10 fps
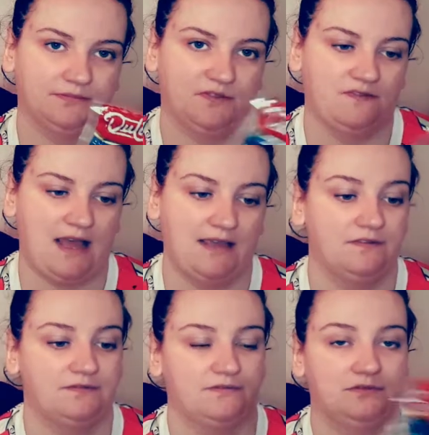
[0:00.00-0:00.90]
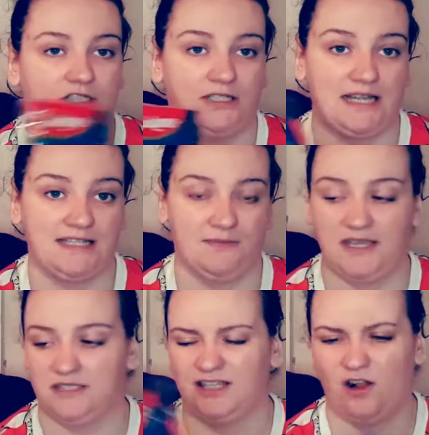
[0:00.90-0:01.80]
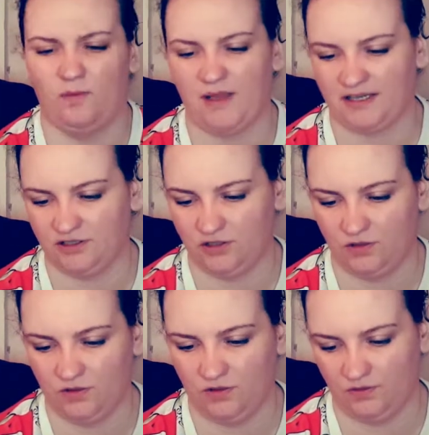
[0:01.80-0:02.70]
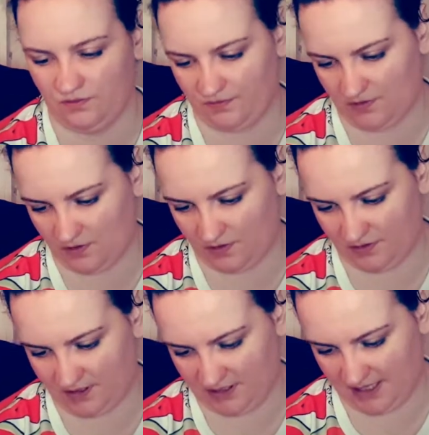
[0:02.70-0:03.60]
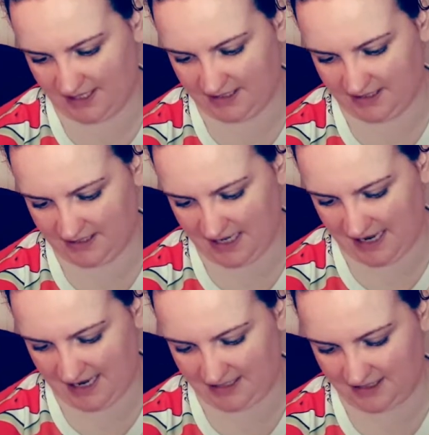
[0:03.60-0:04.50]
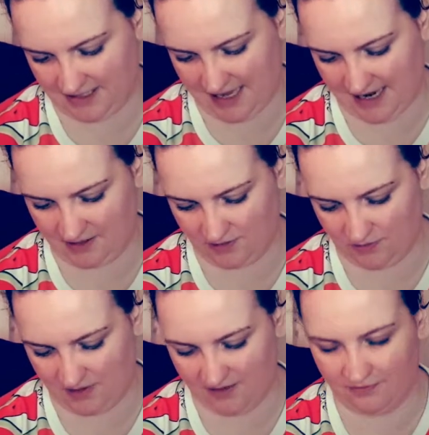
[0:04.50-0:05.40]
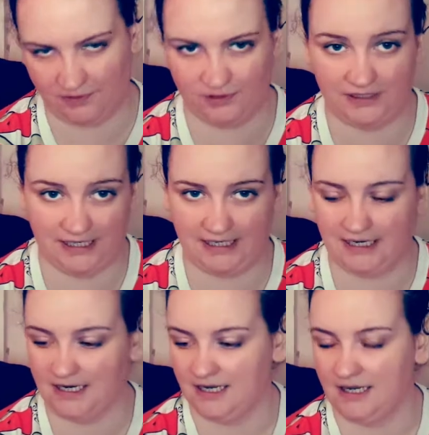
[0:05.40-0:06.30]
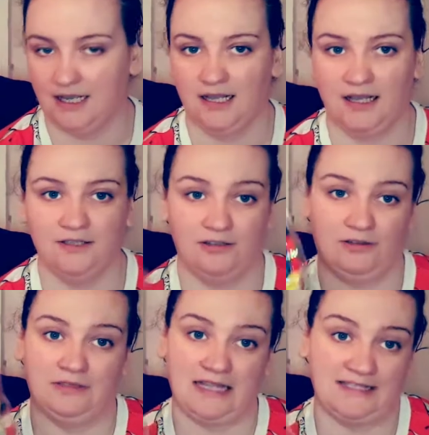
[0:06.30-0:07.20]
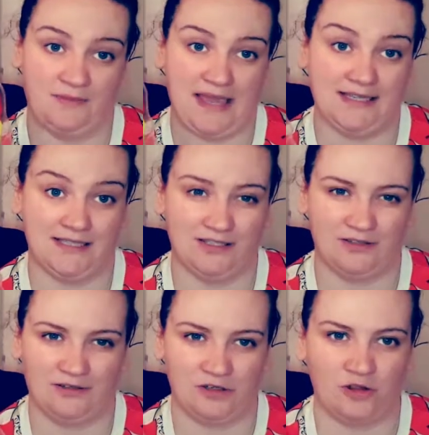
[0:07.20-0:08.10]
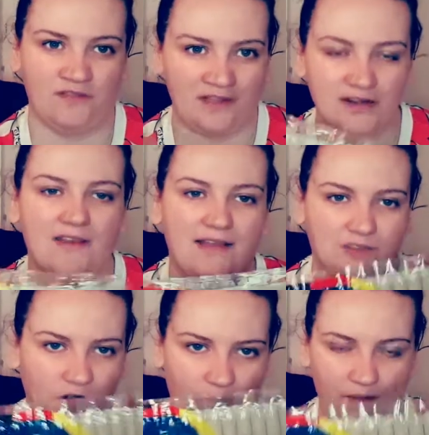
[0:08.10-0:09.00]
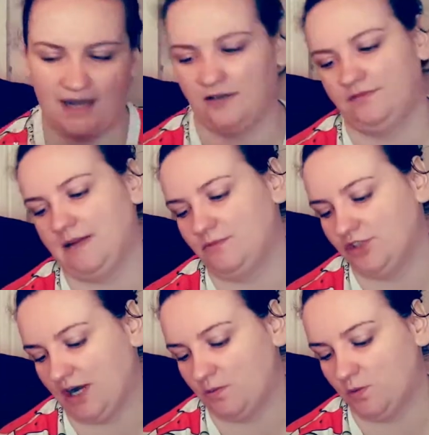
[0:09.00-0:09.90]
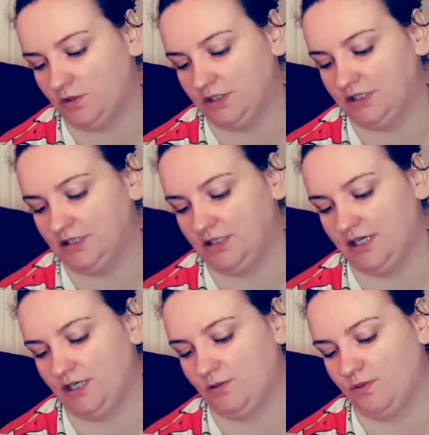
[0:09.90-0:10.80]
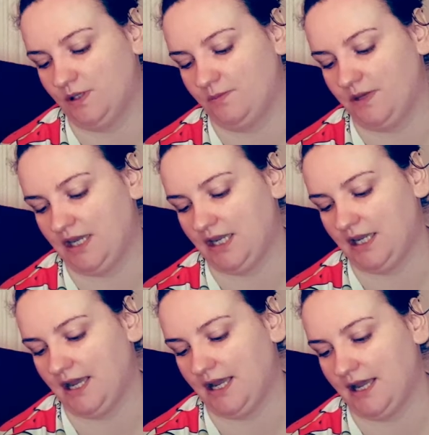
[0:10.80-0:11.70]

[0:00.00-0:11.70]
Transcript: 5. So that's amazing. The whole pack is 2, 4, 6, 8, 10, 12, 14. So that's amazing. So even if I have the whole pack of them, which I wouldn't, it will be